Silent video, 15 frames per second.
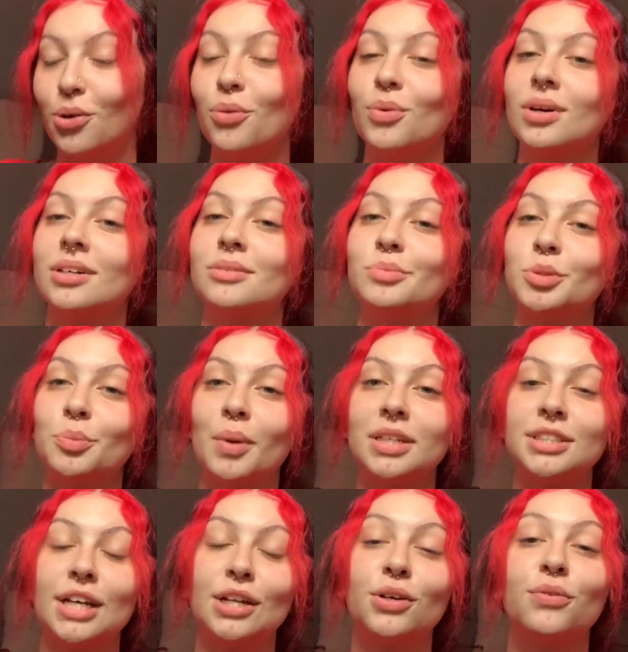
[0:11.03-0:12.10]
or welcome to my
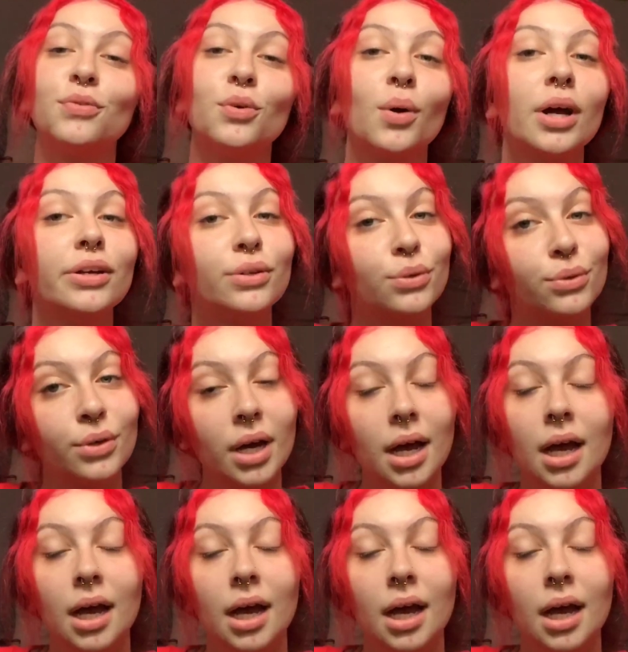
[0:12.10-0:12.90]
channel if you are new.